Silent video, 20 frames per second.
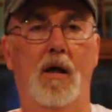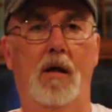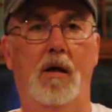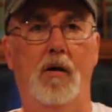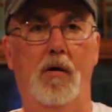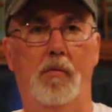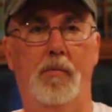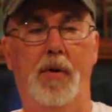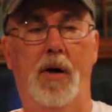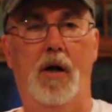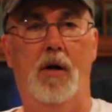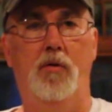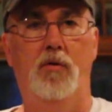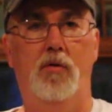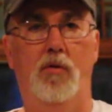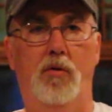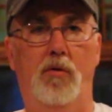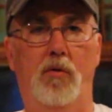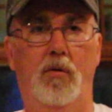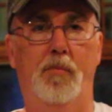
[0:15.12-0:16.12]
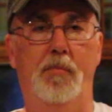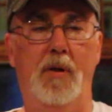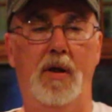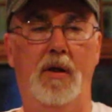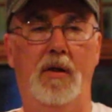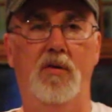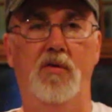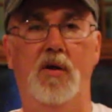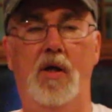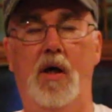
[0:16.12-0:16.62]
compared to
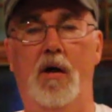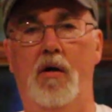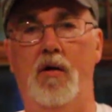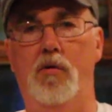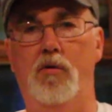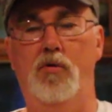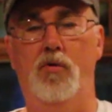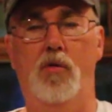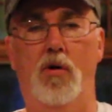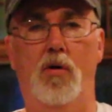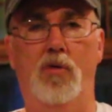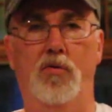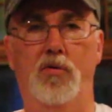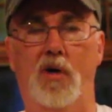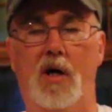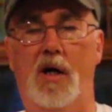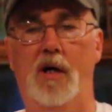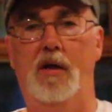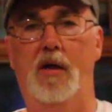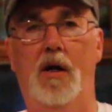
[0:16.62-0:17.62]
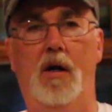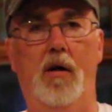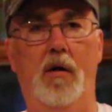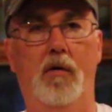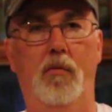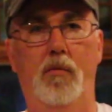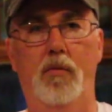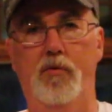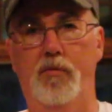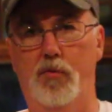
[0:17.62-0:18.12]
appendix carry or strong side
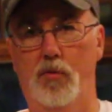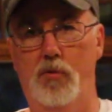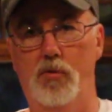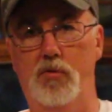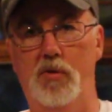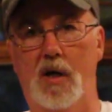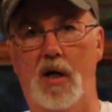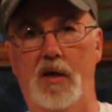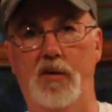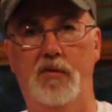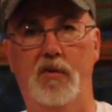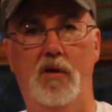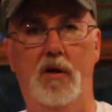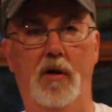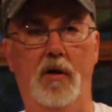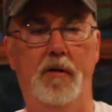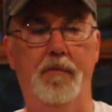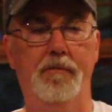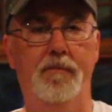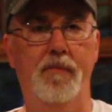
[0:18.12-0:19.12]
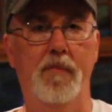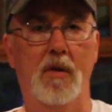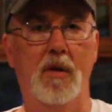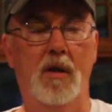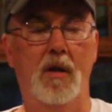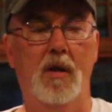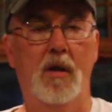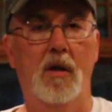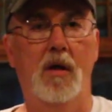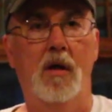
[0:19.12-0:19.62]
carry with a full-size gun.
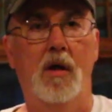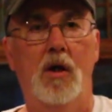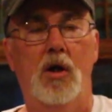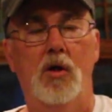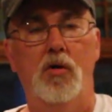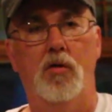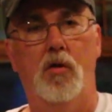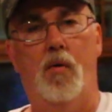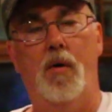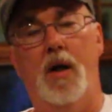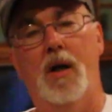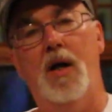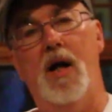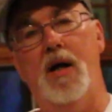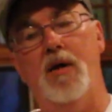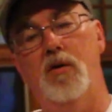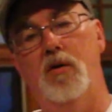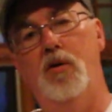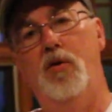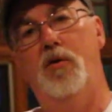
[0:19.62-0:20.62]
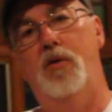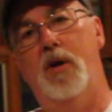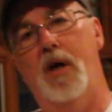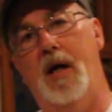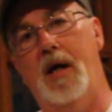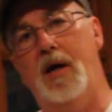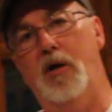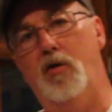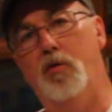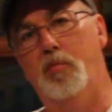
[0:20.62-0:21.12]
So what I'd like to do
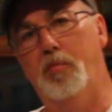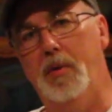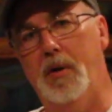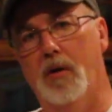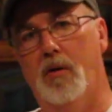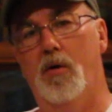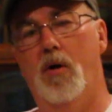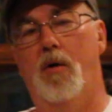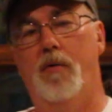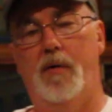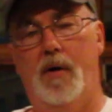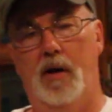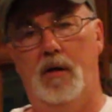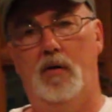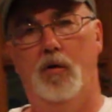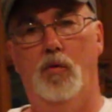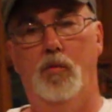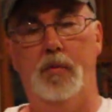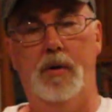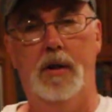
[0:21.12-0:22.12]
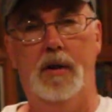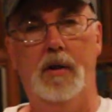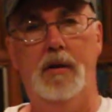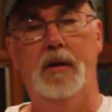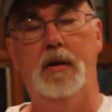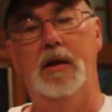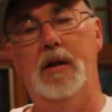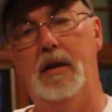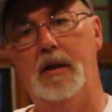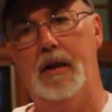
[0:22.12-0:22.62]
today is build on that a little
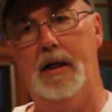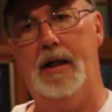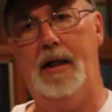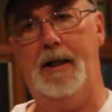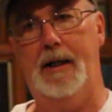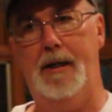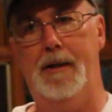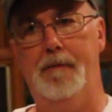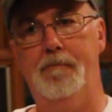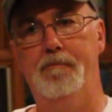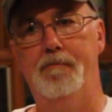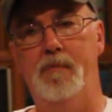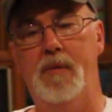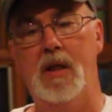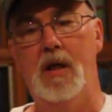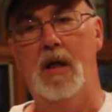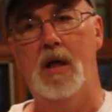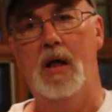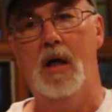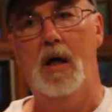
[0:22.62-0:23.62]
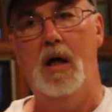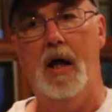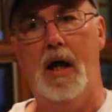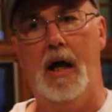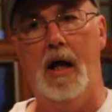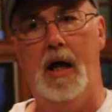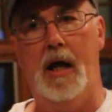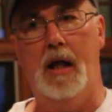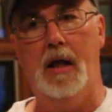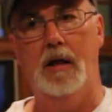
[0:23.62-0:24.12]
bit um,
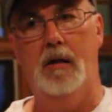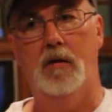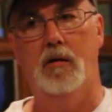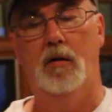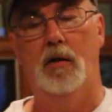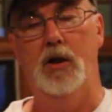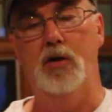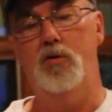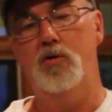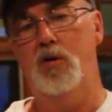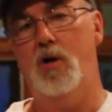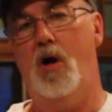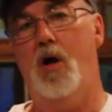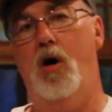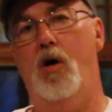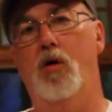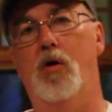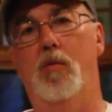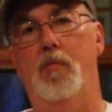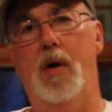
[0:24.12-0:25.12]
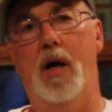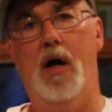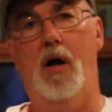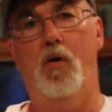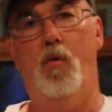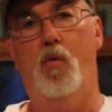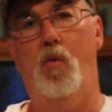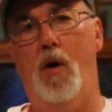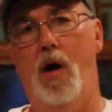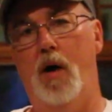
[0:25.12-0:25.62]
and let's talk
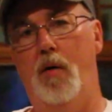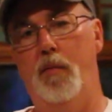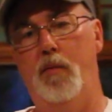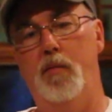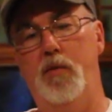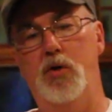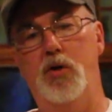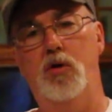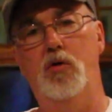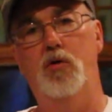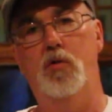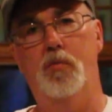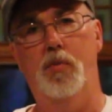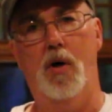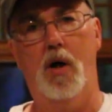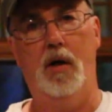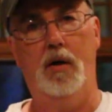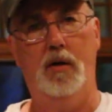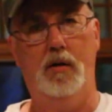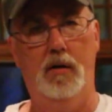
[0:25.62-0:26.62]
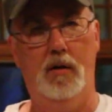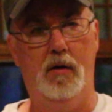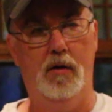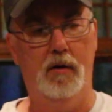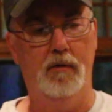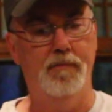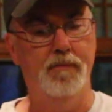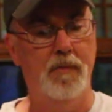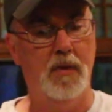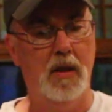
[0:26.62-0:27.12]
about why we would choose a pocket
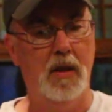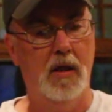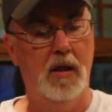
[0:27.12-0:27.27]
gun